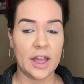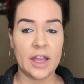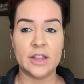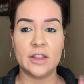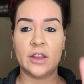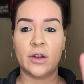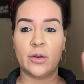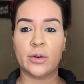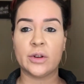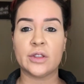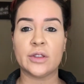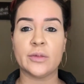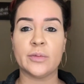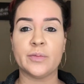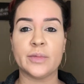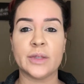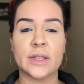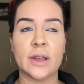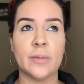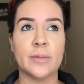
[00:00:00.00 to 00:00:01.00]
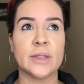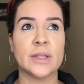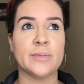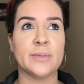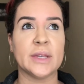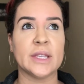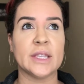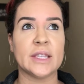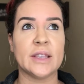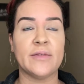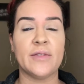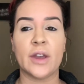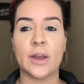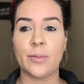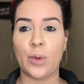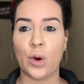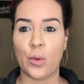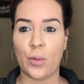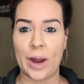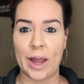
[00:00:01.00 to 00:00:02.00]
And there were some
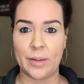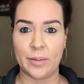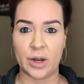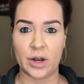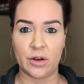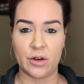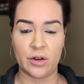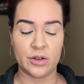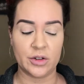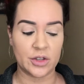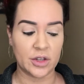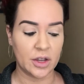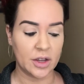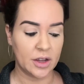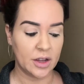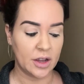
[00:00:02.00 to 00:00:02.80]
specific parameters.